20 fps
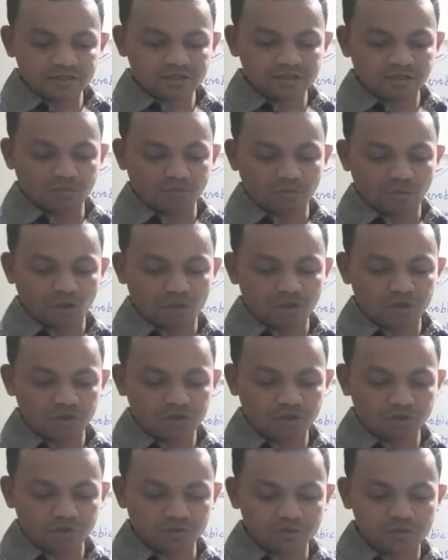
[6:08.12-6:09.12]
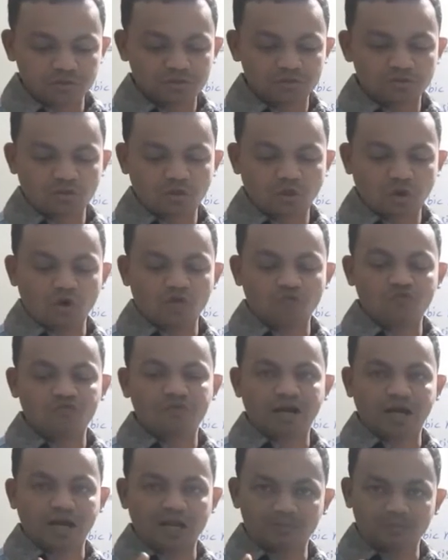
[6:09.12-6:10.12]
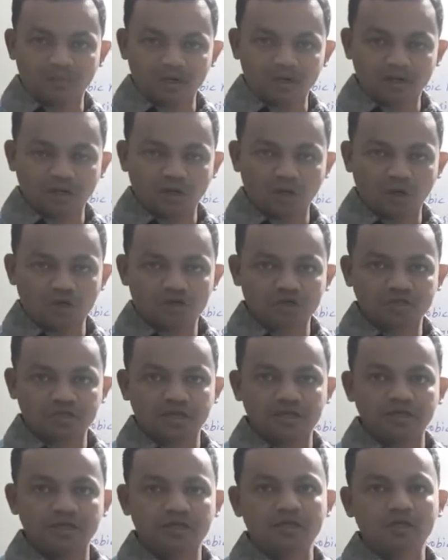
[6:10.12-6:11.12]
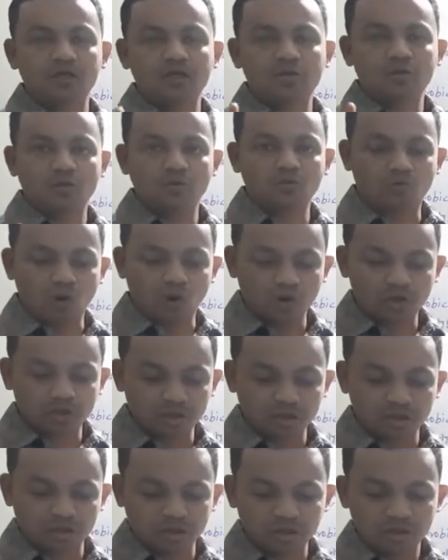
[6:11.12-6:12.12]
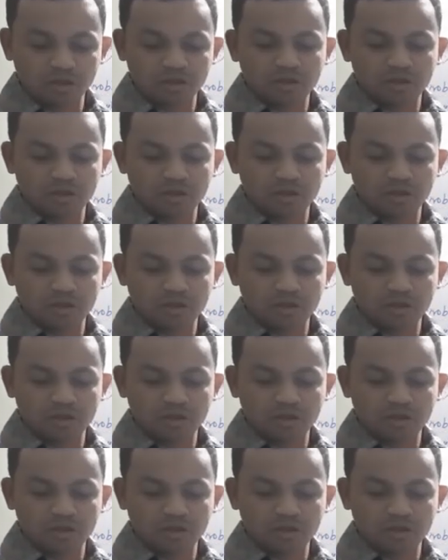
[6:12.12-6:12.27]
the molecules of carbon dioxide, water,